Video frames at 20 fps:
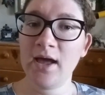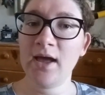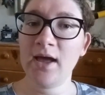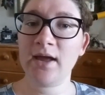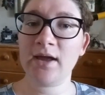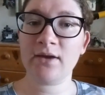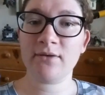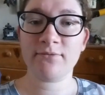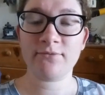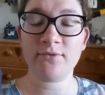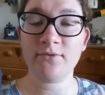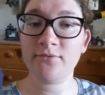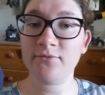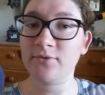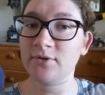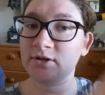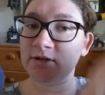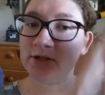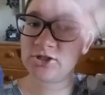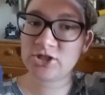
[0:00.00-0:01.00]
and feel
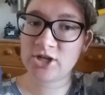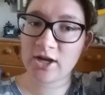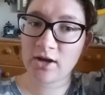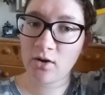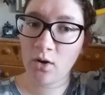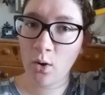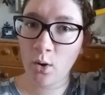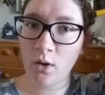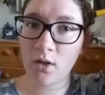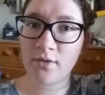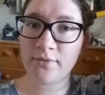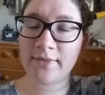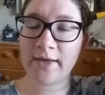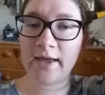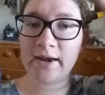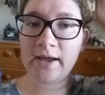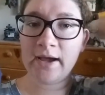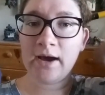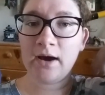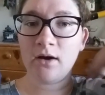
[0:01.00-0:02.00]
free to check all
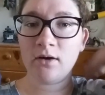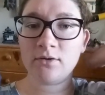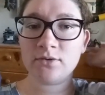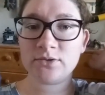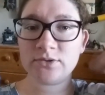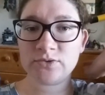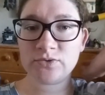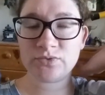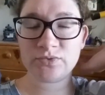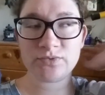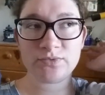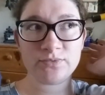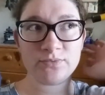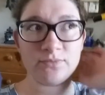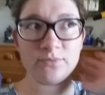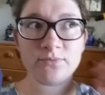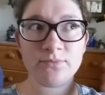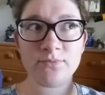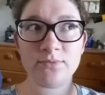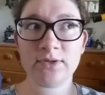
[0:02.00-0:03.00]
that out.
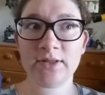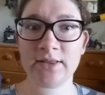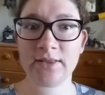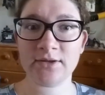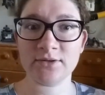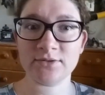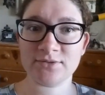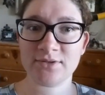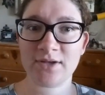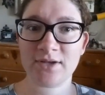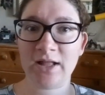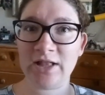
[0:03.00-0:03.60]
Really, there's